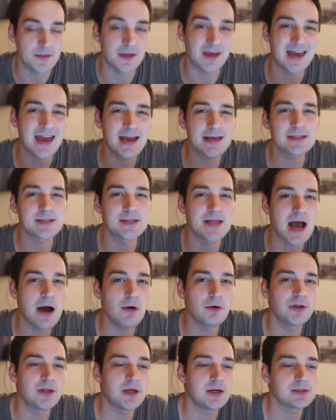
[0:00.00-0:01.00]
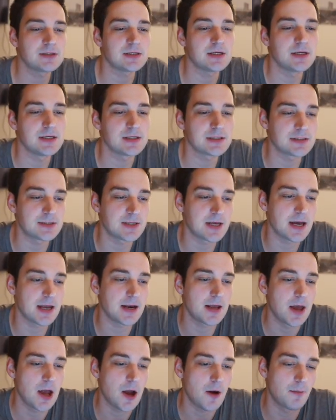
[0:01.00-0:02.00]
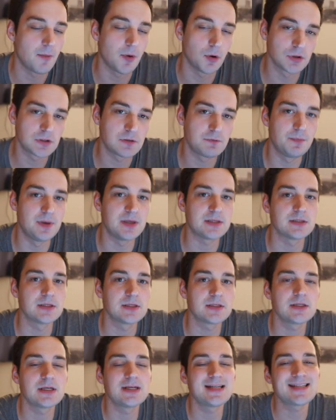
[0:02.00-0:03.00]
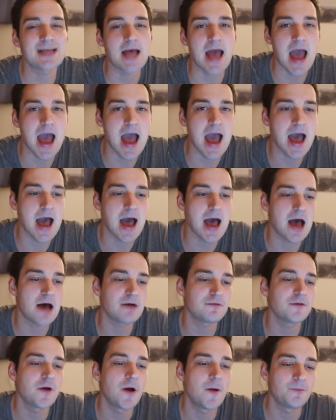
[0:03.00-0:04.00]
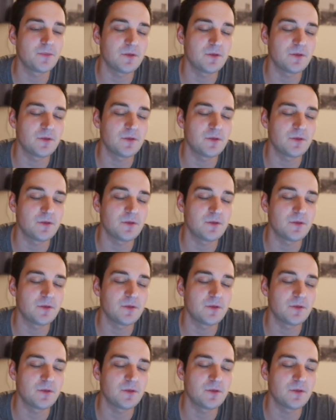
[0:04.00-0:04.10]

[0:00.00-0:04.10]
The case nowadays is that most businesses have